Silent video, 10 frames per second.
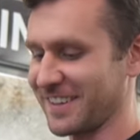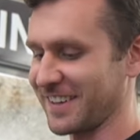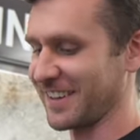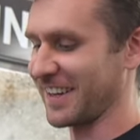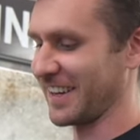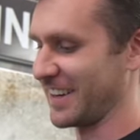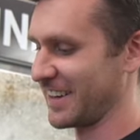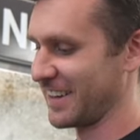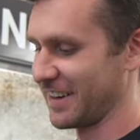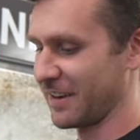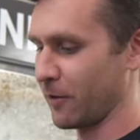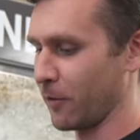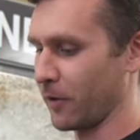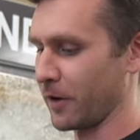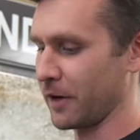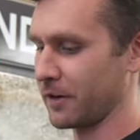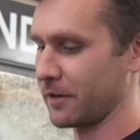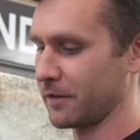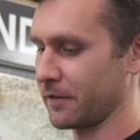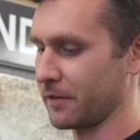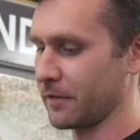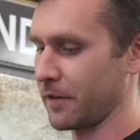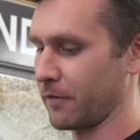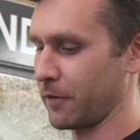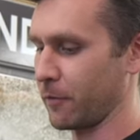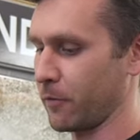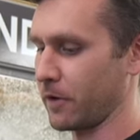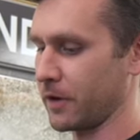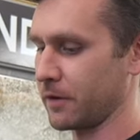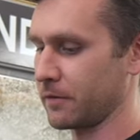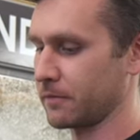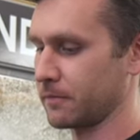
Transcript: Did it again. Or if you want,